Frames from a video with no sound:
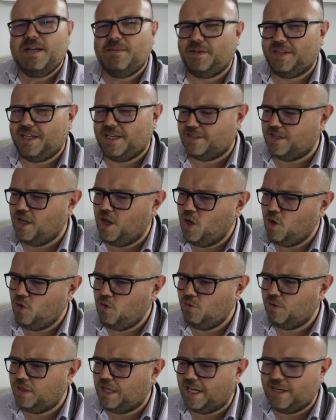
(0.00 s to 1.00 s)
But that's a
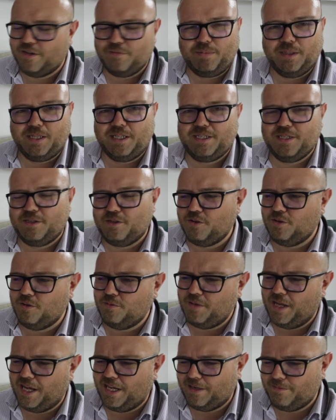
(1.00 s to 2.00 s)
whole kind of
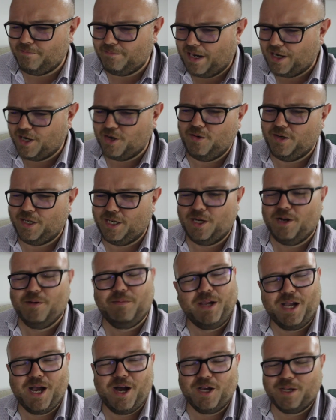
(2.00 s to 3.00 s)
political,
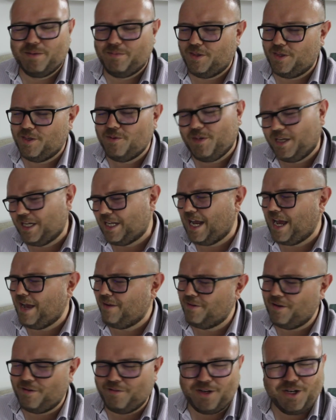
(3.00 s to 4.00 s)
macroeconomic argument that we can
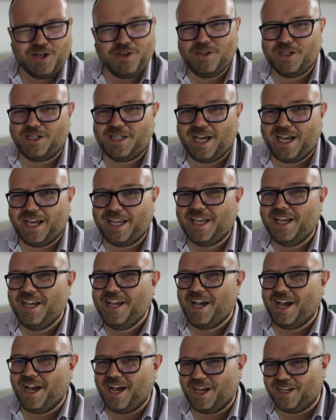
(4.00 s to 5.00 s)
have of another day,
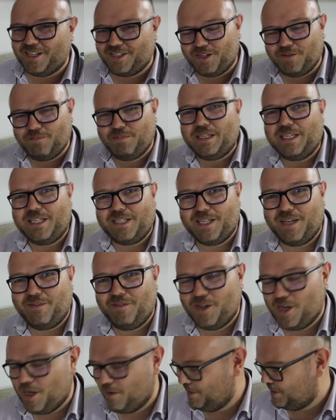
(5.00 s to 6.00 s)
so please
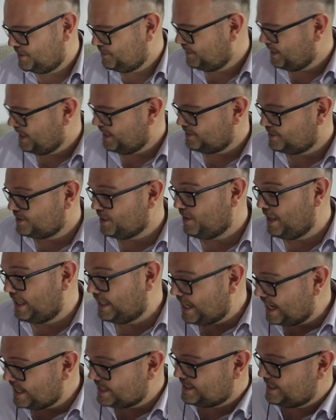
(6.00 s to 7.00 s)
save the comments for that. So I
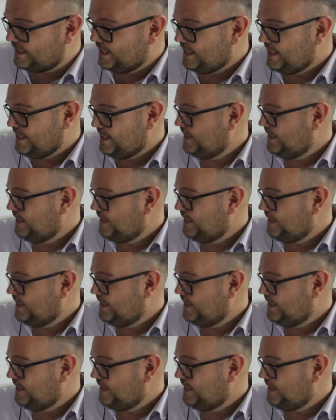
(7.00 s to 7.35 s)
guess,